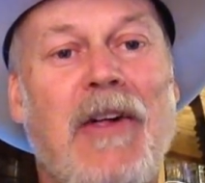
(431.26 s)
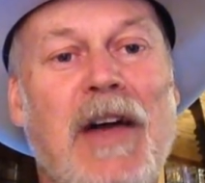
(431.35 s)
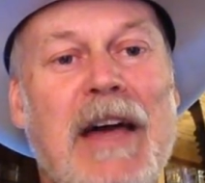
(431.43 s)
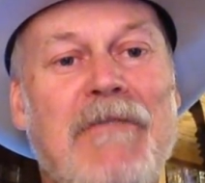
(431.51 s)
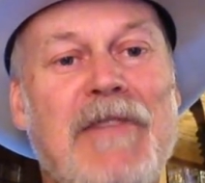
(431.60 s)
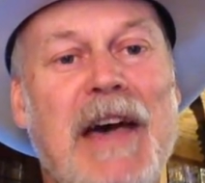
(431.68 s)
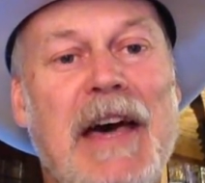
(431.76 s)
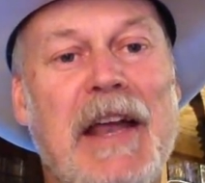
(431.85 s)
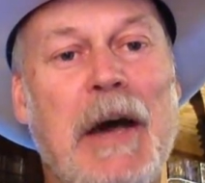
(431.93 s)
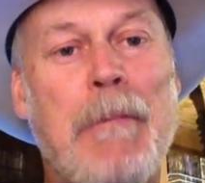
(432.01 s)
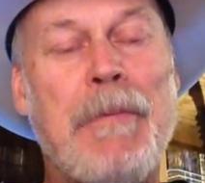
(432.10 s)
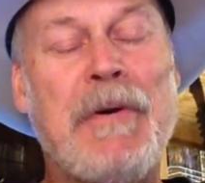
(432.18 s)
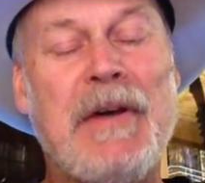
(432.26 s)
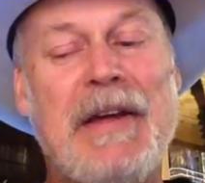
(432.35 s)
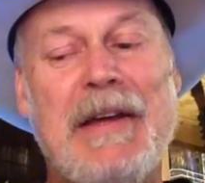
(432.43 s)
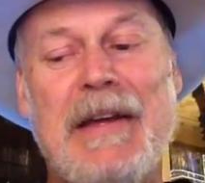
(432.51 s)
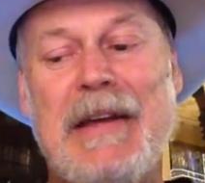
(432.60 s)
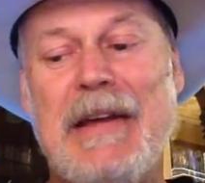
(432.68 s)
I'll have that up
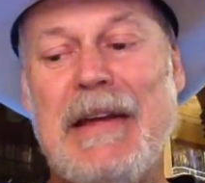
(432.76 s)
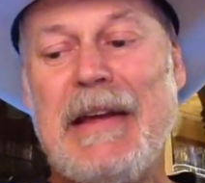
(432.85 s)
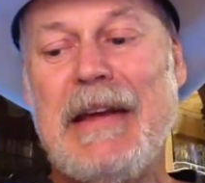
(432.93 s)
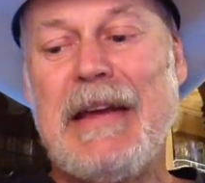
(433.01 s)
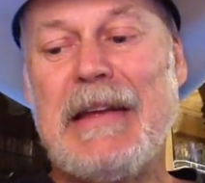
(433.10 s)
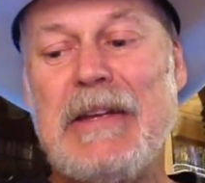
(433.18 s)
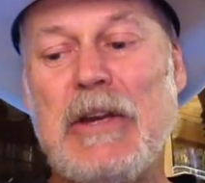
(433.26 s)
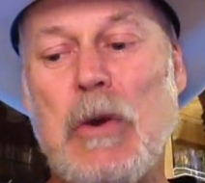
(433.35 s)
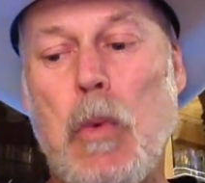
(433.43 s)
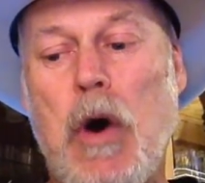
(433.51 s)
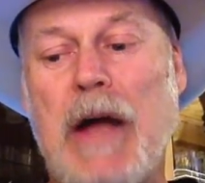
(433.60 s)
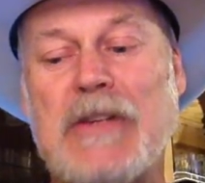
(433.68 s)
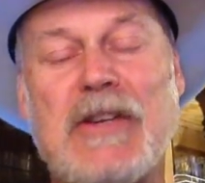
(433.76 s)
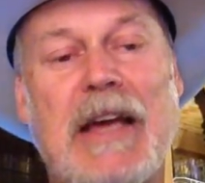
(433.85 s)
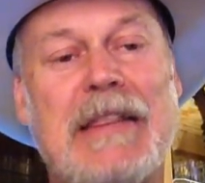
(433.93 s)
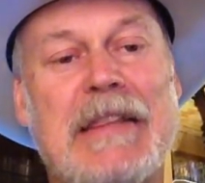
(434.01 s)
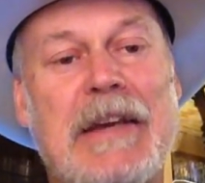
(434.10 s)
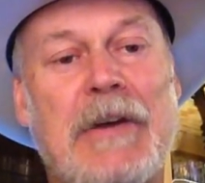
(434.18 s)
and you can watch
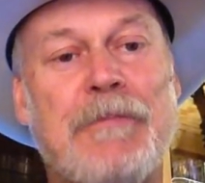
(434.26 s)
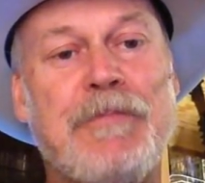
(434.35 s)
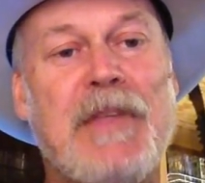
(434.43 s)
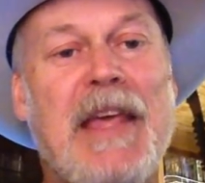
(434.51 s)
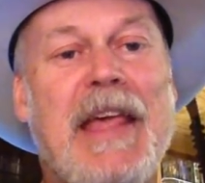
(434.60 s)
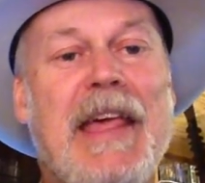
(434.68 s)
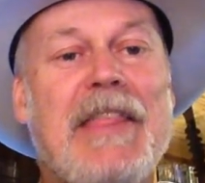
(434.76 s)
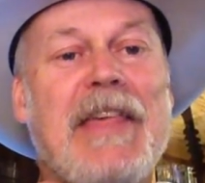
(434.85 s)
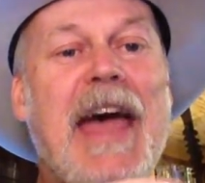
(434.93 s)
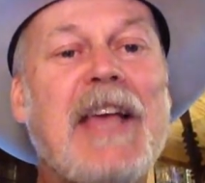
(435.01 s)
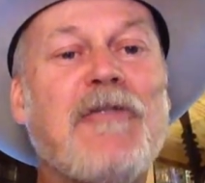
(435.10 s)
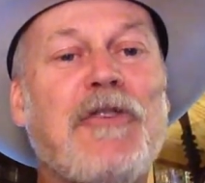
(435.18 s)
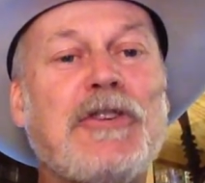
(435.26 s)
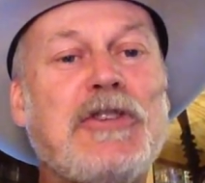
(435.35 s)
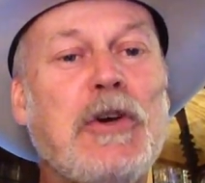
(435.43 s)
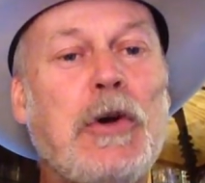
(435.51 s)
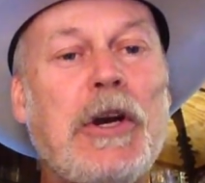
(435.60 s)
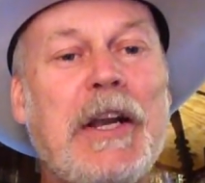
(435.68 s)
that there. Thanks for
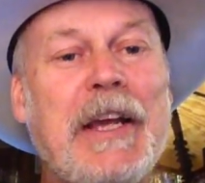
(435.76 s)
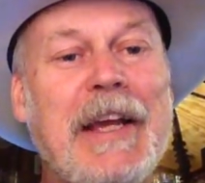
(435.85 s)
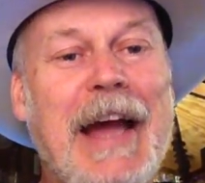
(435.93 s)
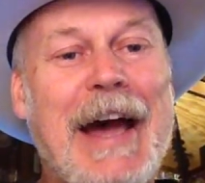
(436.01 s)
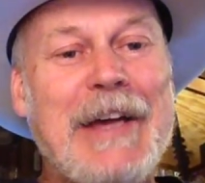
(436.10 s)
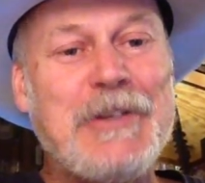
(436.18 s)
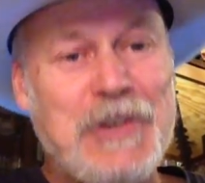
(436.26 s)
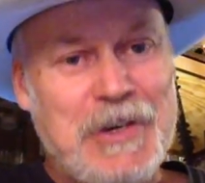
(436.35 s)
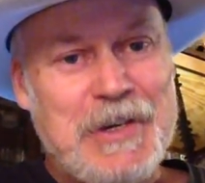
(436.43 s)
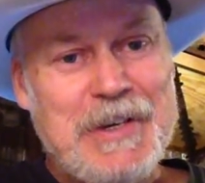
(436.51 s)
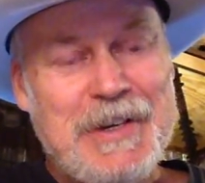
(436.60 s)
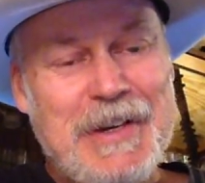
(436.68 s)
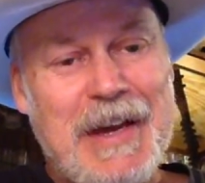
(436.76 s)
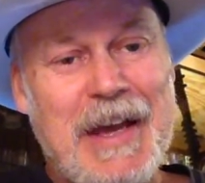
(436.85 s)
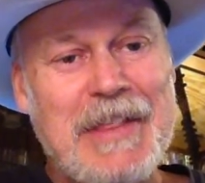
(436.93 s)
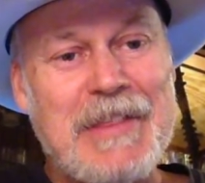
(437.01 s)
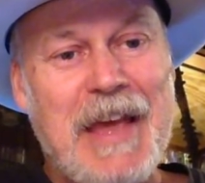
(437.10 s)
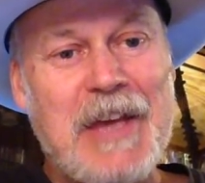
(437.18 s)
tuning in, guys
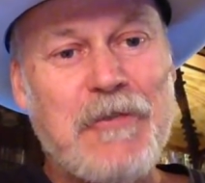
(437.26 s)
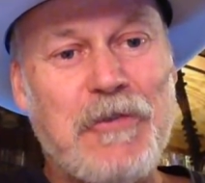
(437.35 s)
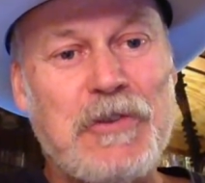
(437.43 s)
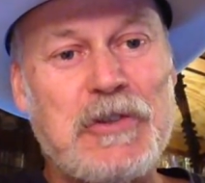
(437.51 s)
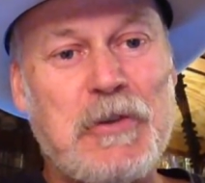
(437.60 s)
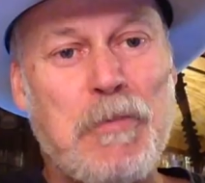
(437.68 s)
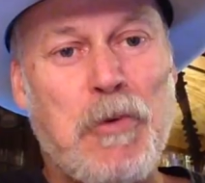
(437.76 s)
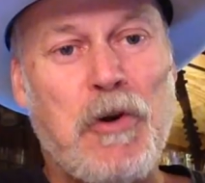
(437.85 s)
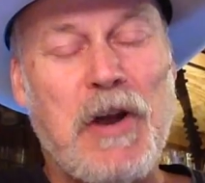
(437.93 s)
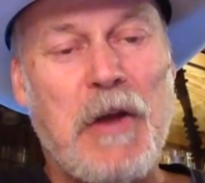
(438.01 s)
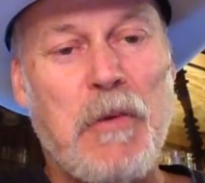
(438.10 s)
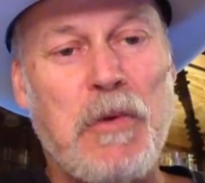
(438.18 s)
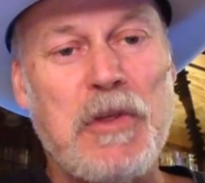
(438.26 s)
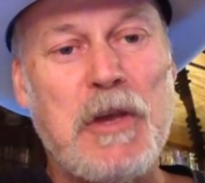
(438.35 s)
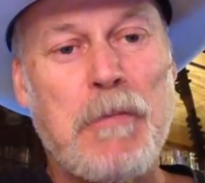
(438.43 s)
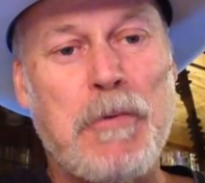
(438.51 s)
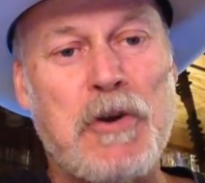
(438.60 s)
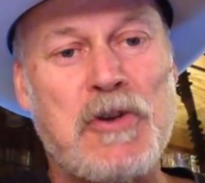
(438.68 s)
and thanks for the support. I
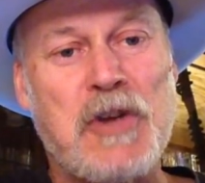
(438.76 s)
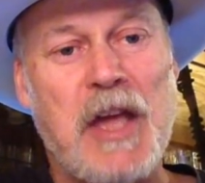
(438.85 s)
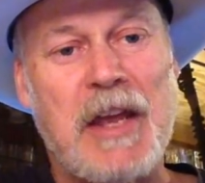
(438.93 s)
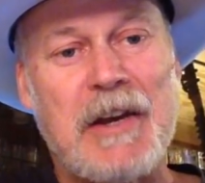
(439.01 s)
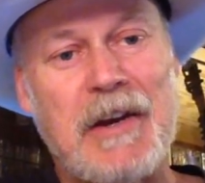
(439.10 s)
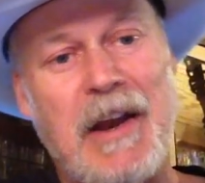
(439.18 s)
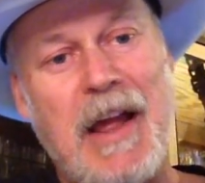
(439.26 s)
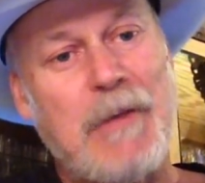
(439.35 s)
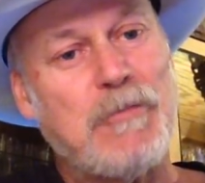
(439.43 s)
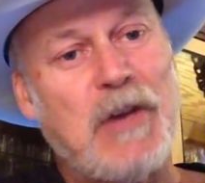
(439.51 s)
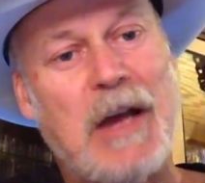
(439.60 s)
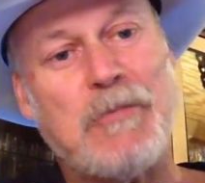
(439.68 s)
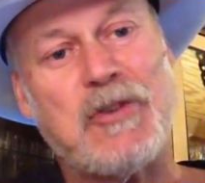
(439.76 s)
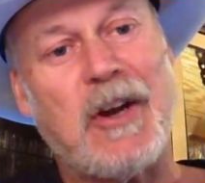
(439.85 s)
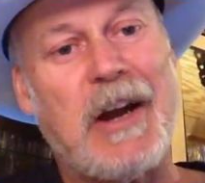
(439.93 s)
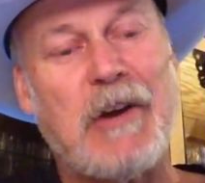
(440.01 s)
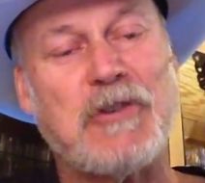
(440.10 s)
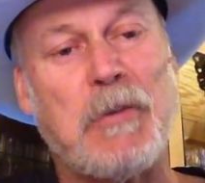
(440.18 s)
really appreciate it. I'm I'm
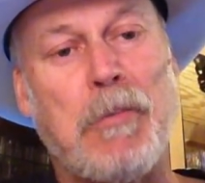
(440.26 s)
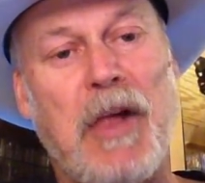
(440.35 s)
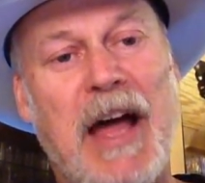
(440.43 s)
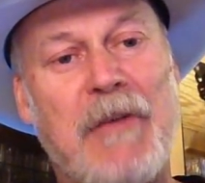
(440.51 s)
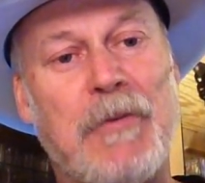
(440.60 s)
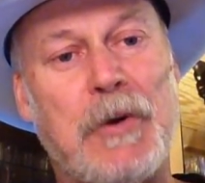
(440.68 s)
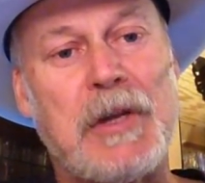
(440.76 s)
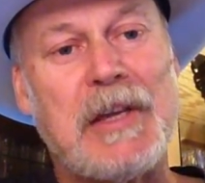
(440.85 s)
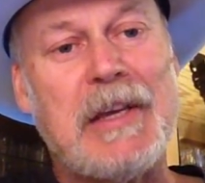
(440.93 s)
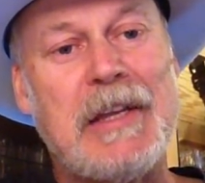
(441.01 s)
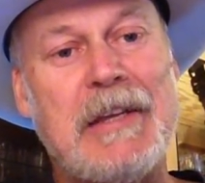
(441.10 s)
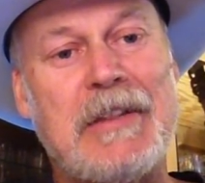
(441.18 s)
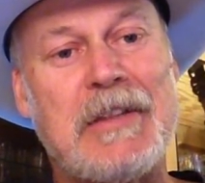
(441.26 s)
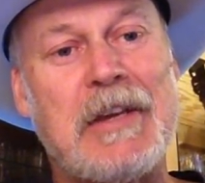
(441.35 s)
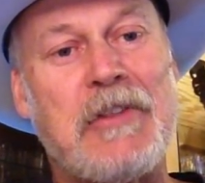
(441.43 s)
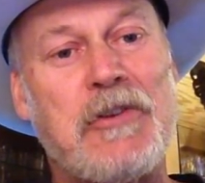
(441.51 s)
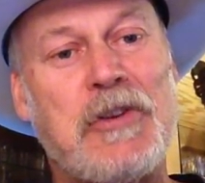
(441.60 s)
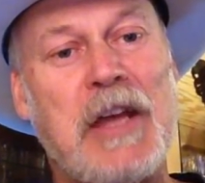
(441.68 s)
sorry I was a blabbering idiot
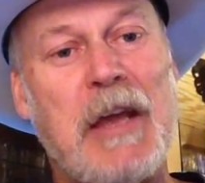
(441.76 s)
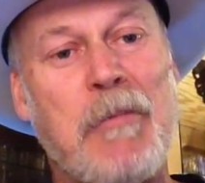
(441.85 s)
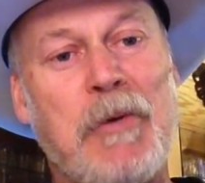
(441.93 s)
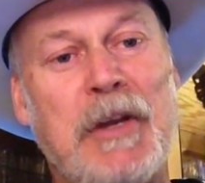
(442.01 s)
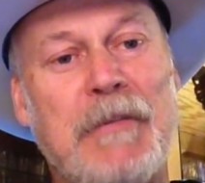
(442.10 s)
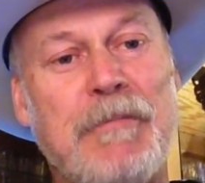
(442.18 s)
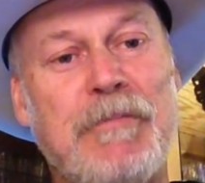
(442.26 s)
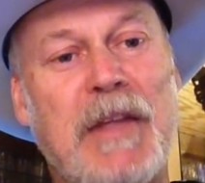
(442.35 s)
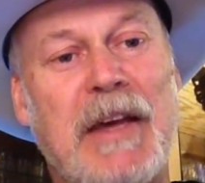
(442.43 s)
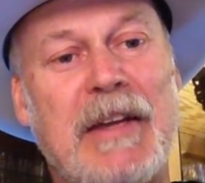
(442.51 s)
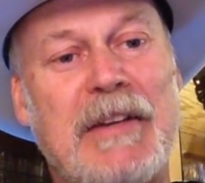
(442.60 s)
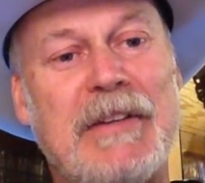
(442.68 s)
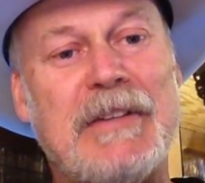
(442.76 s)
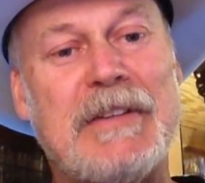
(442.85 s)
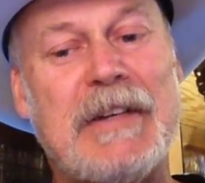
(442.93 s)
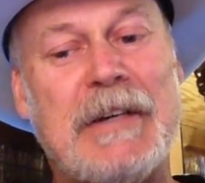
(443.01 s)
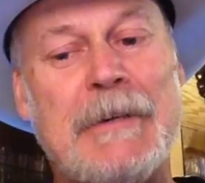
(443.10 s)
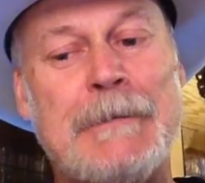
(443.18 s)
the other day, but that
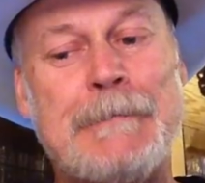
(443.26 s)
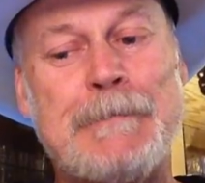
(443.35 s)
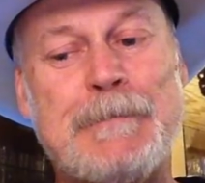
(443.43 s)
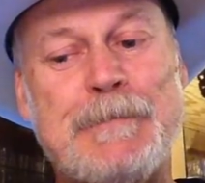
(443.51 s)
uh,